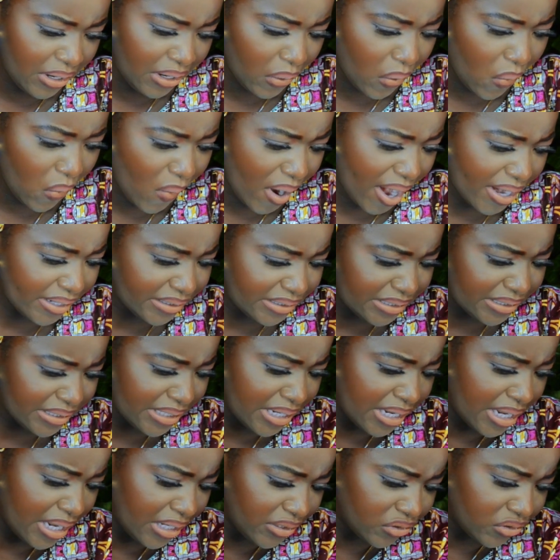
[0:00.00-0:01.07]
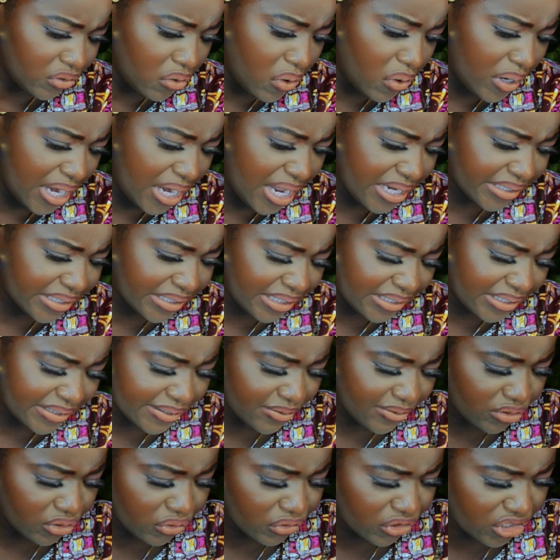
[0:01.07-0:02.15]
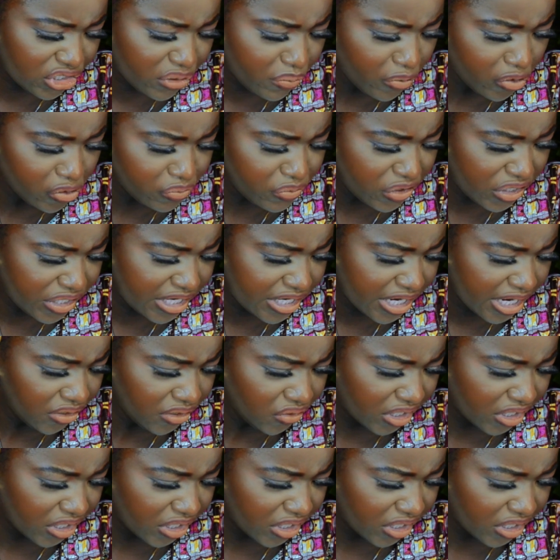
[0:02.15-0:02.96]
All right? So let's listen to Timo Media.